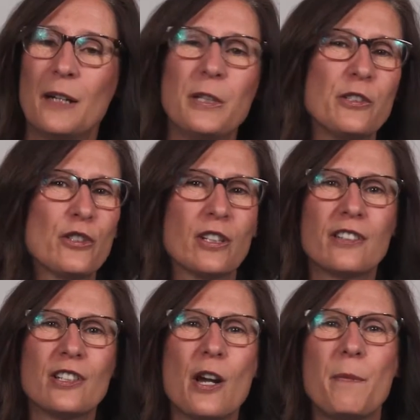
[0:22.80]
Abused
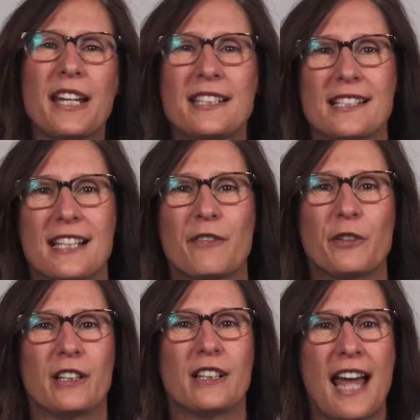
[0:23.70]
children are made to
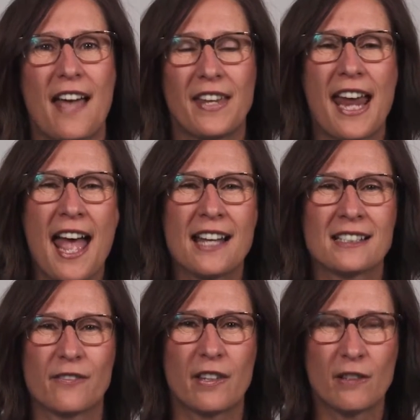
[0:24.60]
suffer at the
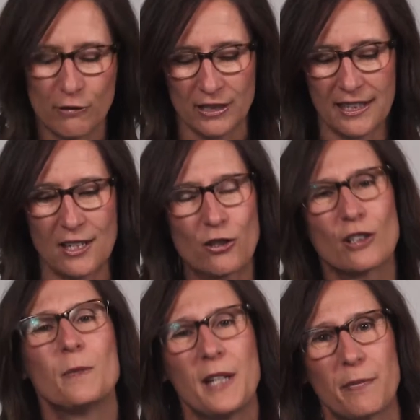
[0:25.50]
hands of those that they
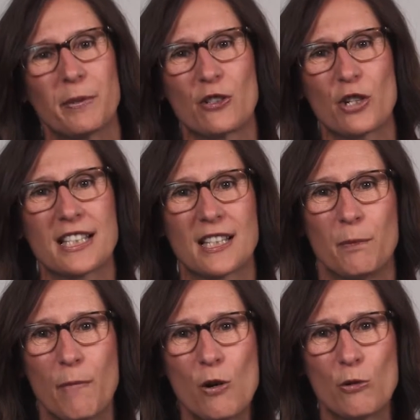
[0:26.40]
should be able to trust the
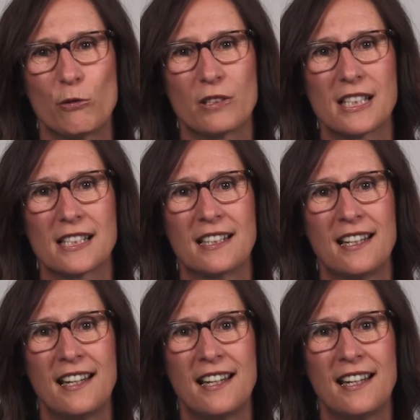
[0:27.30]
most.